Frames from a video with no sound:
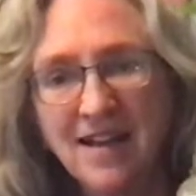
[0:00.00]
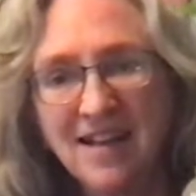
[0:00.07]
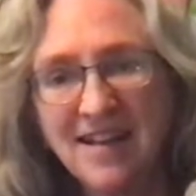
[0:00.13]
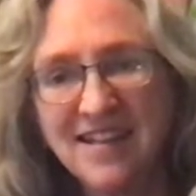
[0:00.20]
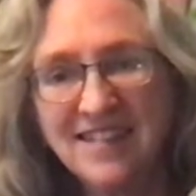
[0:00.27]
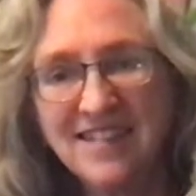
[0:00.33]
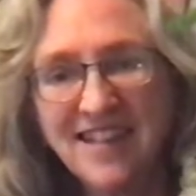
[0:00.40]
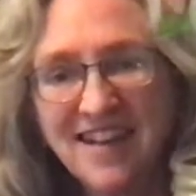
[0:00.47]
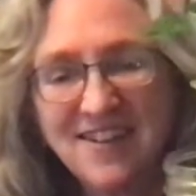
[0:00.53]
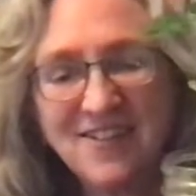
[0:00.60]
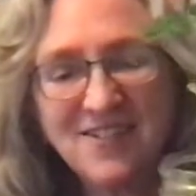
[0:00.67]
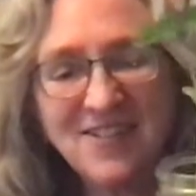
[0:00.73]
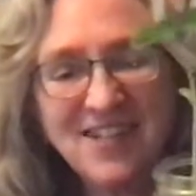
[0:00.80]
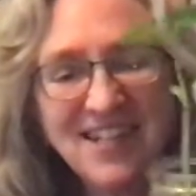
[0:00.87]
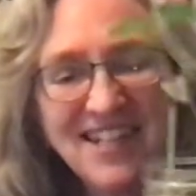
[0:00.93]
Isn't that
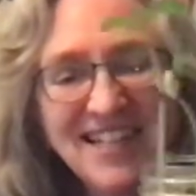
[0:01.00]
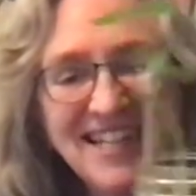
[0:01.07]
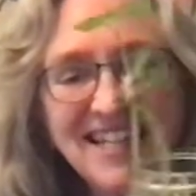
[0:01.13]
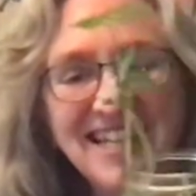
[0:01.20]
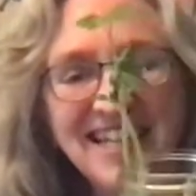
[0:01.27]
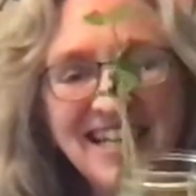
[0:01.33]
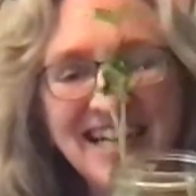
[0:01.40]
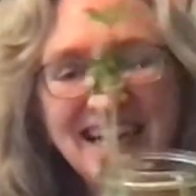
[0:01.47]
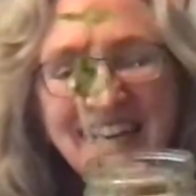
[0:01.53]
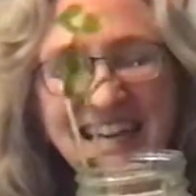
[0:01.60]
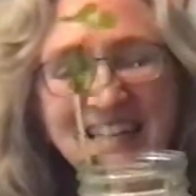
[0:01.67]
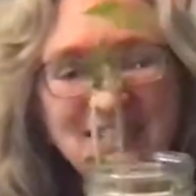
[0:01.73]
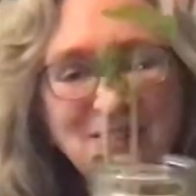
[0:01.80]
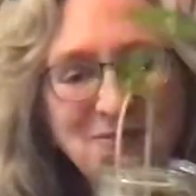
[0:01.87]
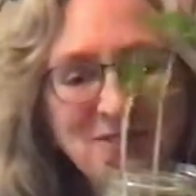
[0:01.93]
cool?
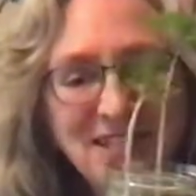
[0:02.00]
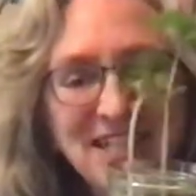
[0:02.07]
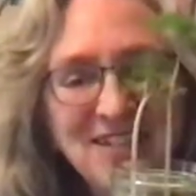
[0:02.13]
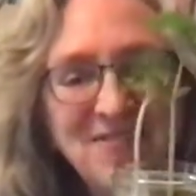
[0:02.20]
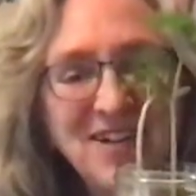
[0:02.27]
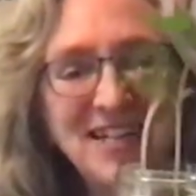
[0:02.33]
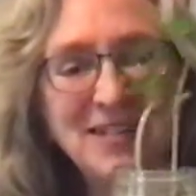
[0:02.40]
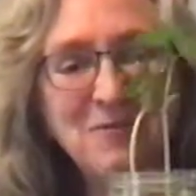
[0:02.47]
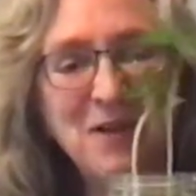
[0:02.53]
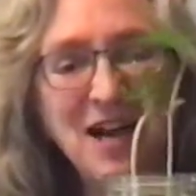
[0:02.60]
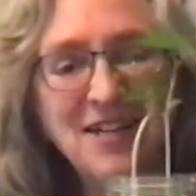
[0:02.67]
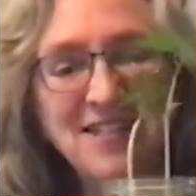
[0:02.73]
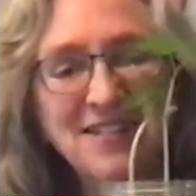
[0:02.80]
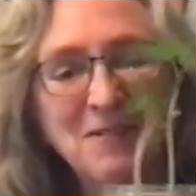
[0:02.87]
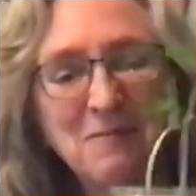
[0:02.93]
It's really fun to
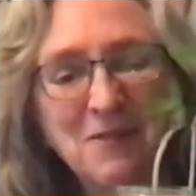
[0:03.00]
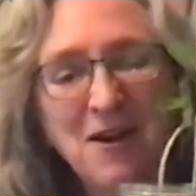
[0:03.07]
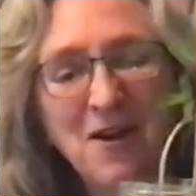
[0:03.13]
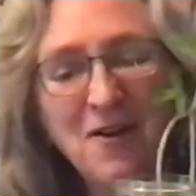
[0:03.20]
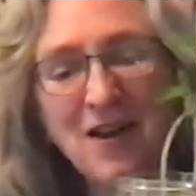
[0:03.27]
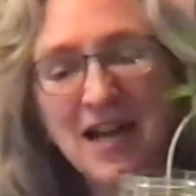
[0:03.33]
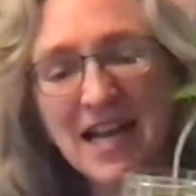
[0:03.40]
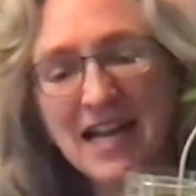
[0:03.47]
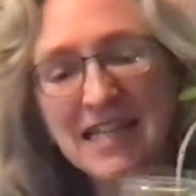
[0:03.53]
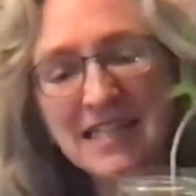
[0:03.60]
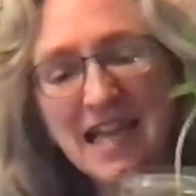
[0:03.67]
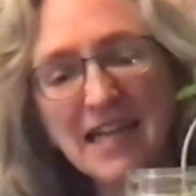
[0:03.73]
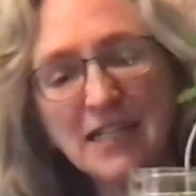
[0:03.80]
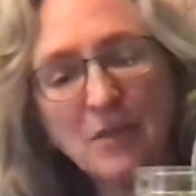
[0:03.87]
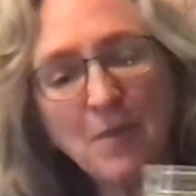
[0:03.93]
watch them grow. It
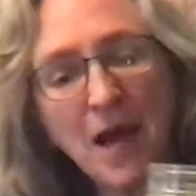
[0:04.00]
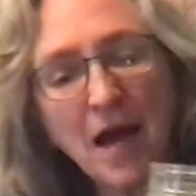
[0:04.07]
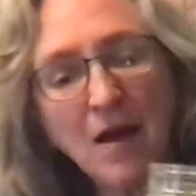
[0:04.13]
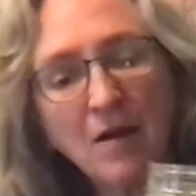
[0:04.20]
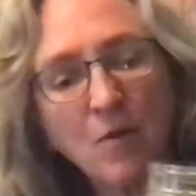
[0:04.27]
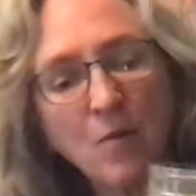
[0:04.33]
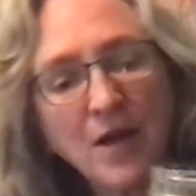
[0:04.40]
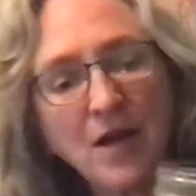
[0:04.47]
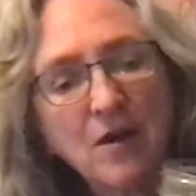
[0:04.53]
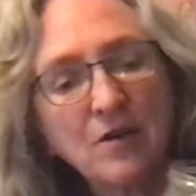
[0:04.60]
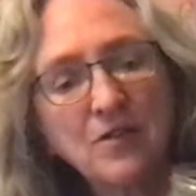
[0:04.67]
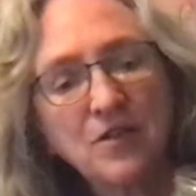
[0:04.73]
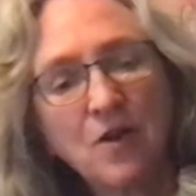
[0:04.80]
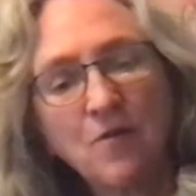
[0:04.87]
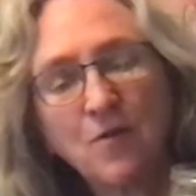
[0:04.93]
takes about a week or
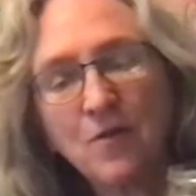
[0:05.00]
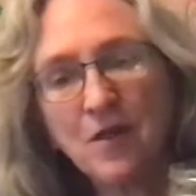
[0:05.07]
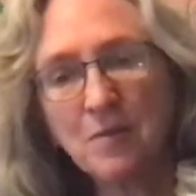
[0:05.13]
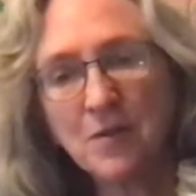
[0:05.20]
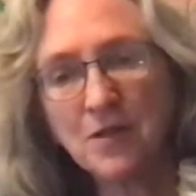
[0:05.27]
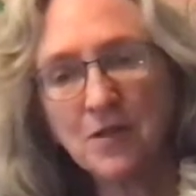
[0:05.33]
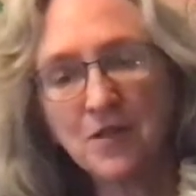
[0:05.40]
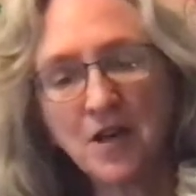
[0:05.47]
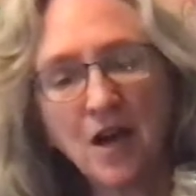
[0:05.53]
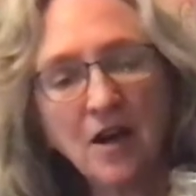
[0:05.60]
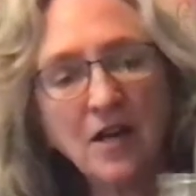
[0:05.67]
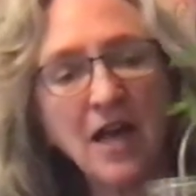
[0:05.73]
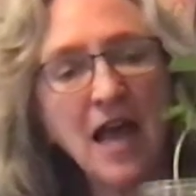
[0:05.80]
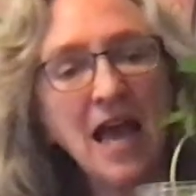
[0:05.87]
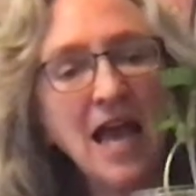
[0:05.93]
so for them to
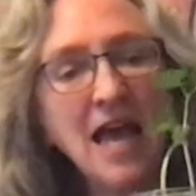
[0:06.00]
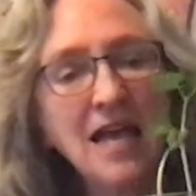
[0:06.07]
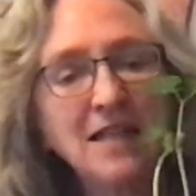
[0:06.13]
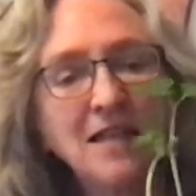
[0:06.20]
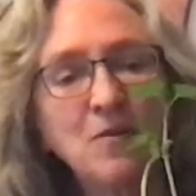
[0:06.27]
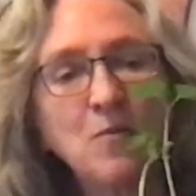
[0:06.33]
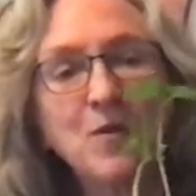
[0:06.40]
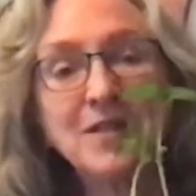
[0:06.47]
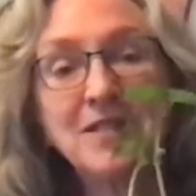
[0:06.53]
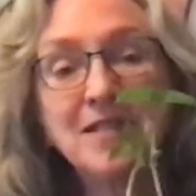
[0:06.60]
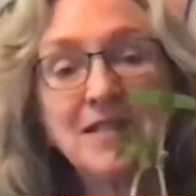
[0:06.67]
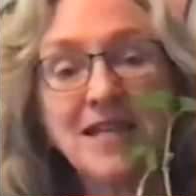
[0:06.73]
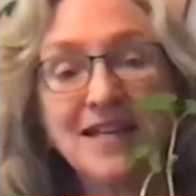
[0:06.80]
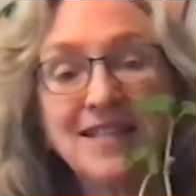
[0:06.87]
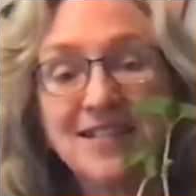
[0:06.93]
start. And then once
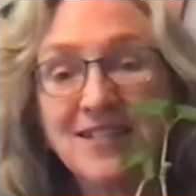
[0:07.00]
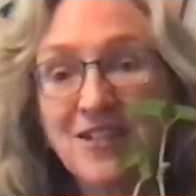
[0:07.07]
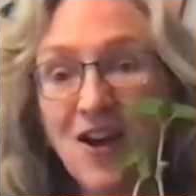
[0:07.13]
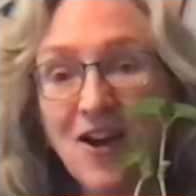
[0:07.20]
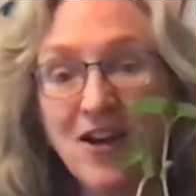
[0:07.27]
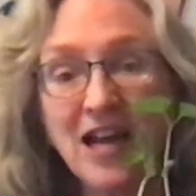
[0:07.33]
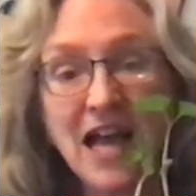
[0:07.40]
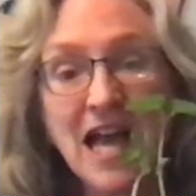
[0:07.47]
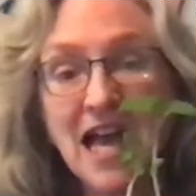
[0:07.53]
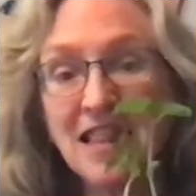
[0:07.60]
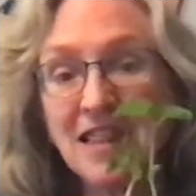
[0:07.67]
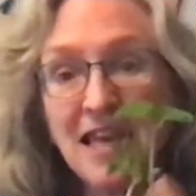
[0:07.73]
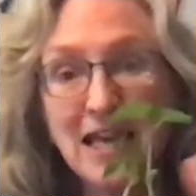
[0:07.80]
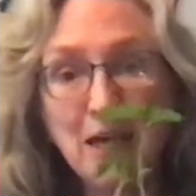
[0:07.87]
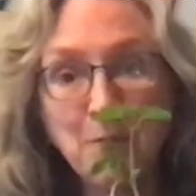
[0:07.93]
they start,
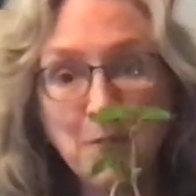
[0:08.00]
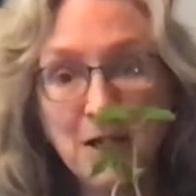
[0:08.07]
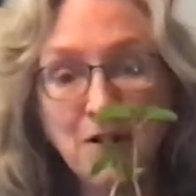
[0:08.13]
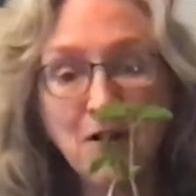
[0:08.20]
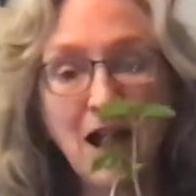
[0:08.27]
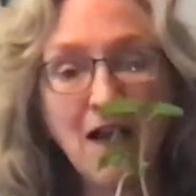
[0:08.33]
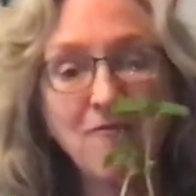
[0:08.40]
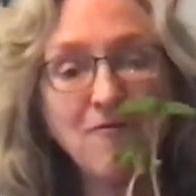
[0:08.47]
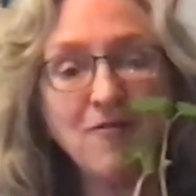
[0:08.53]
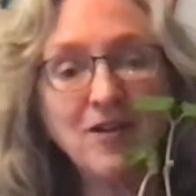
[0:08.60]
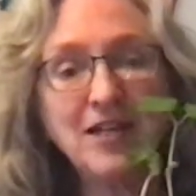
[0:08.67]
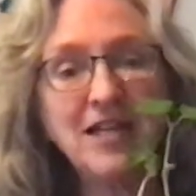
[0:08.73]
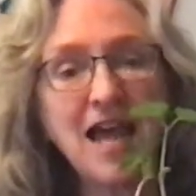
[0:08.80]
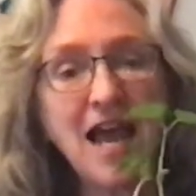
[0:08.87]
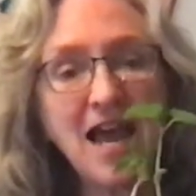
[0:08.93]
they get bigger every
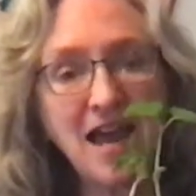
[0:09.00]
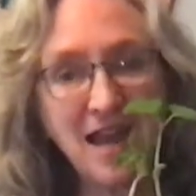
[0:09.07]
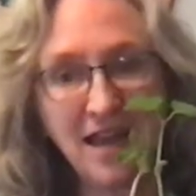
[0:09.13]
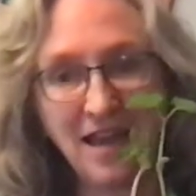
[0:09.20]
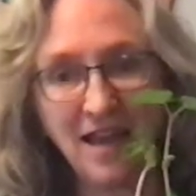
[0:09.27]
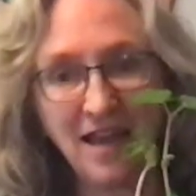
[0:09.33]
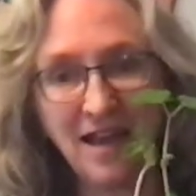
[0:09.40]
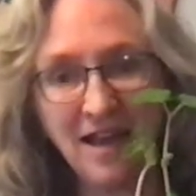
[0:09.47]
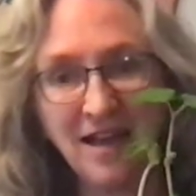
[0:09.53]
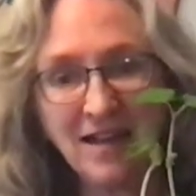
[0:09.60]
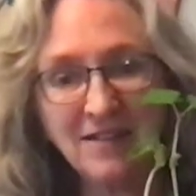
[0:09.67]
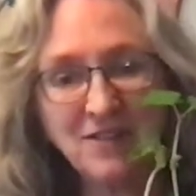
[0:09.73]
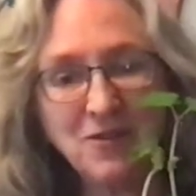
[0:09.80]
day. So